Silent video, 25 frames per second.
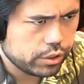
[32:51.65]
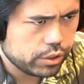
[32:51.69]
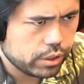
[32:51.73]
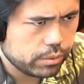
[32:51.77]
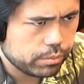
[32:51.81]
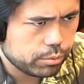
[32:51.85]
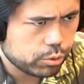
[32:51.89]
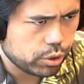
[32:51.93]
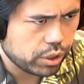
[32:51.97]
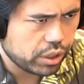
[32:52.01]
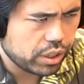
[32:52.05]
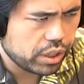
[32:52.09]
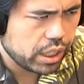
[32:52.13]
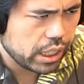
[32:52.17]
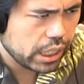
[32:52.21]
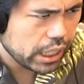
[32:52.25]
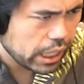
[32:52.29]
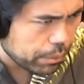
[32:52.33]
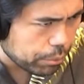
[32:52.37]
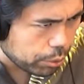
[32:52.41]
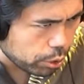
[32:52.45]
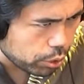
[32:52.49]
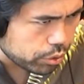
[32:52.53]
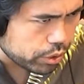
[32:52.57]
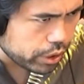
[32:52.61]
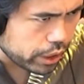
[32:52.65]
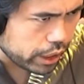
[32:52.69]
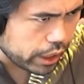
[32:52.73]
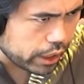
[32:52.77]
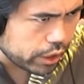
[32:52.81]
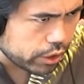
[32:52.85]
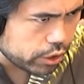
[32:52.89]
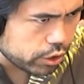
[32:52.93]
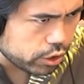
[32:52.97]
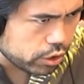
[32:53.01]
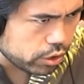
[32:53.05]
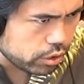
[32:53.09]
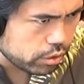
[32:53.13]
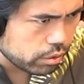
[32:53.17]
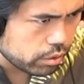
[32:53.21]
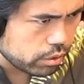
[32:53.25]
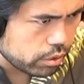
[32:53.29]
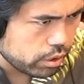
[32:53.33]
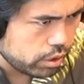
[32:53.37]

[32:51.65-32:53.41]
him so I think I'm okay here